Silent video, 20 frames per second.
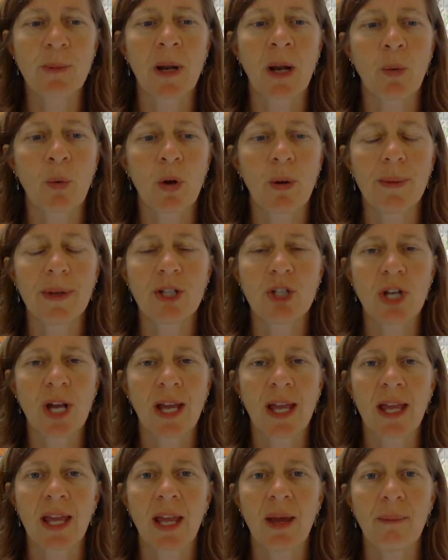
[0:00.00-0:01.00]
but I will be
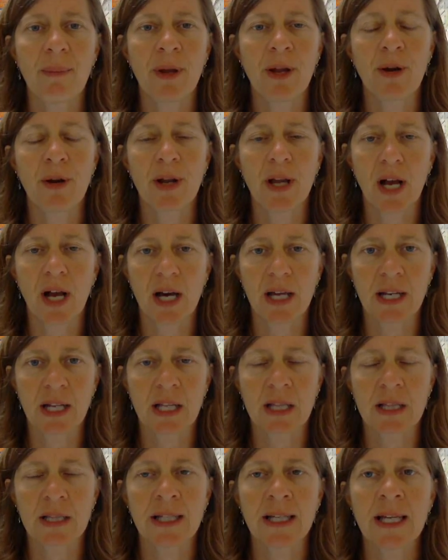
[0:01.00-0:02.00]
checking it
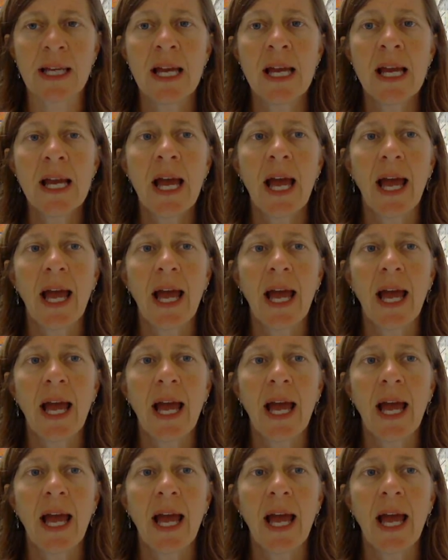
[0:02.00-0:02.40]
periodically